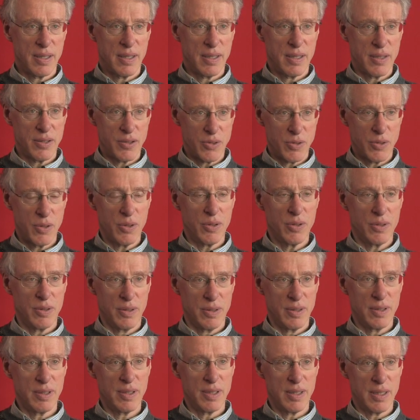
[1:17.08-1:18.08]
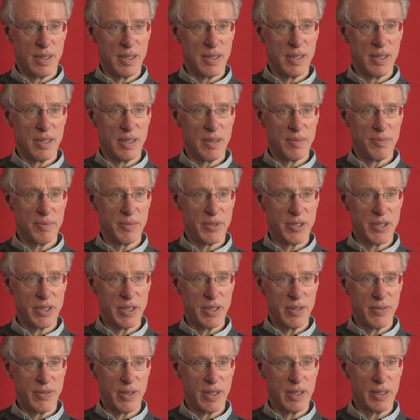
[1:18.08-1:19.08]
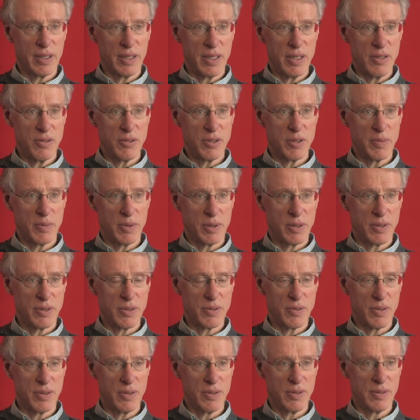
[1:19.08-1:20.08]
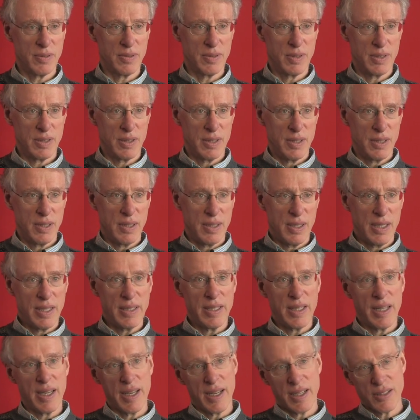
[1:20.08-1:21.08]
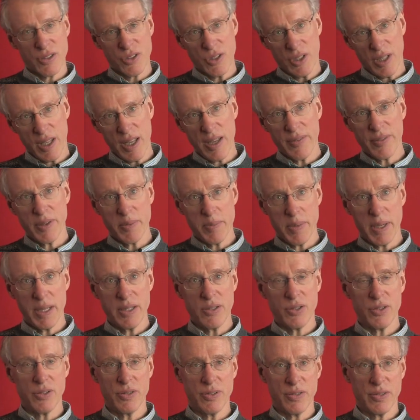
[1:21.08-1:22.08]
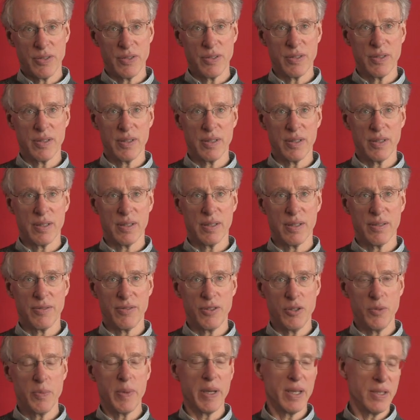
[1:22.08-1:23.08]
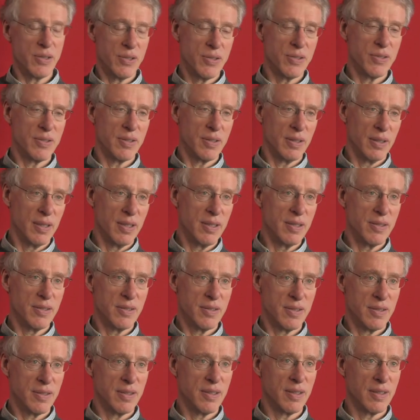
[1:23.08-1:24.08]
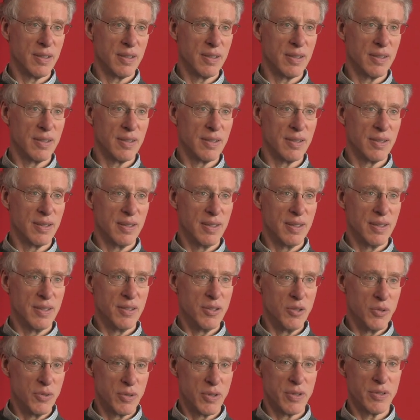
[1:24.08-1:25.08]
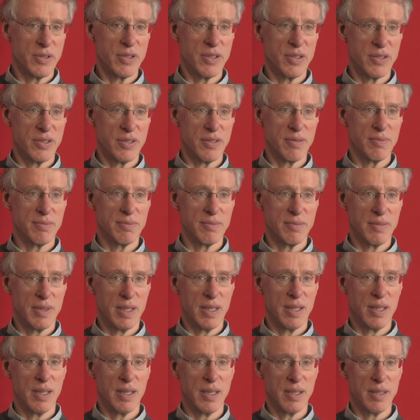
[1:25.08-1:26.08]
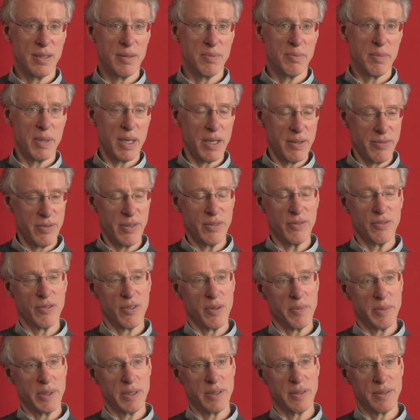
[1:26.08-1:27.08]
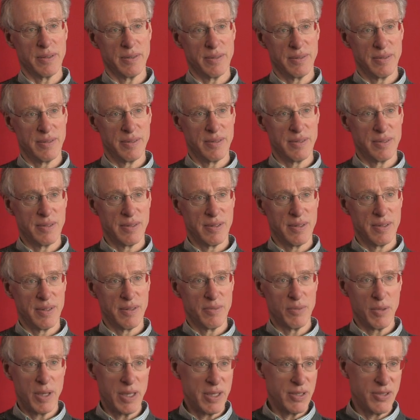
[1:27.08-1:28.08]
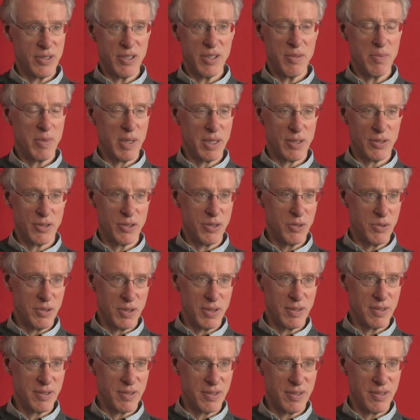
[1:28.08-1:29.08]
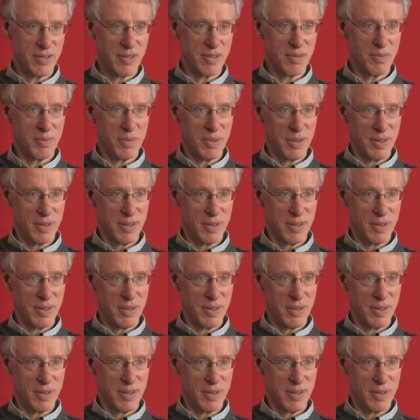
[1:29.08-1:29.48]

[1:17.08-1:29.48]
control, significantly usable control. And then actually having patients, a few patients at least, use our system and benefit from it, write us emails using the system.